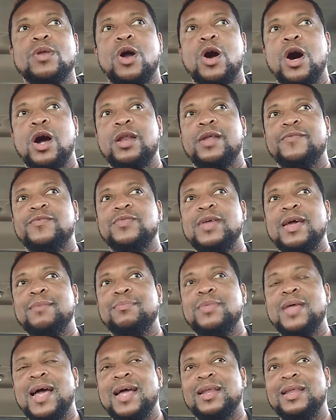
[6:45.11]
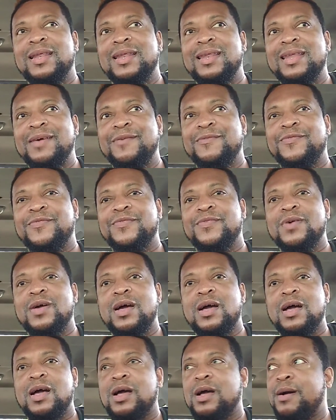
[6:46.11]
all of them that live
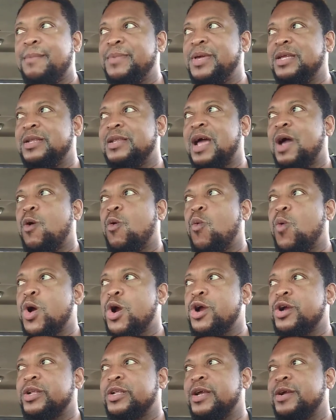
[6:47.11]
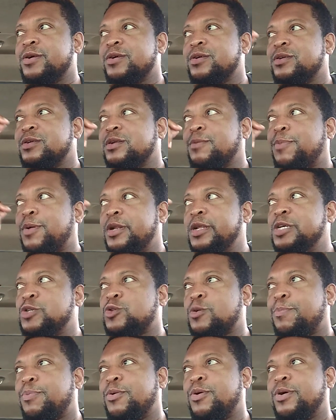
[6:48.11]
I mean, that work there, the
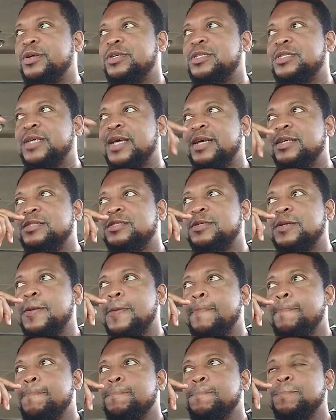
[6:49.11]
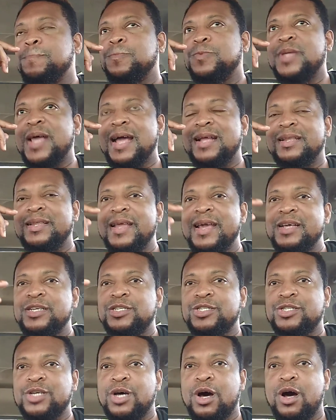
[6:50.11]
police report says that they
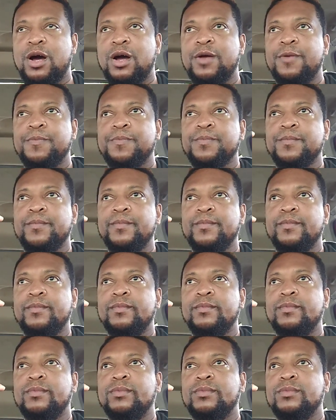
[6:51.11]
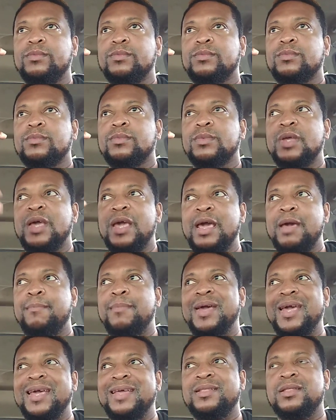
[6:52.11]
saw
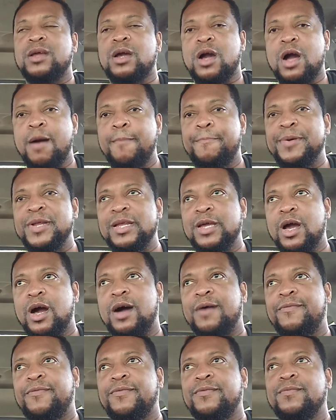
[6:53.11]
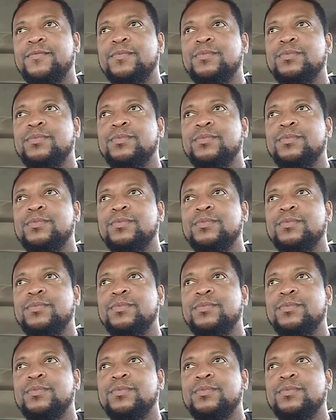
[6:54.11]
him in the company of